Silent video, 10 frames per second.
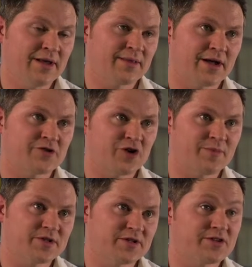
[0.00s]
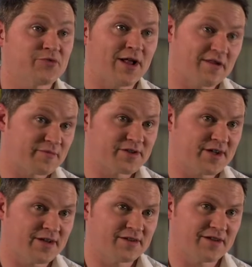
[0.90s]
that drops to
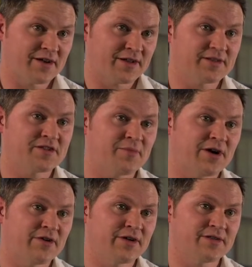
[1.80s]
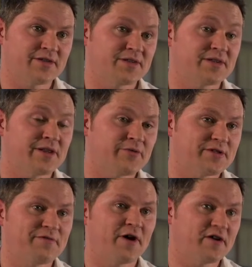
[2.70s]
12%, and in some areas it's as low
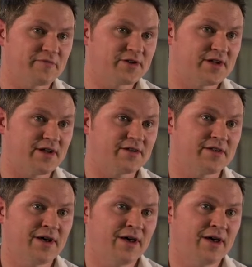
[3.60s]
as 5%.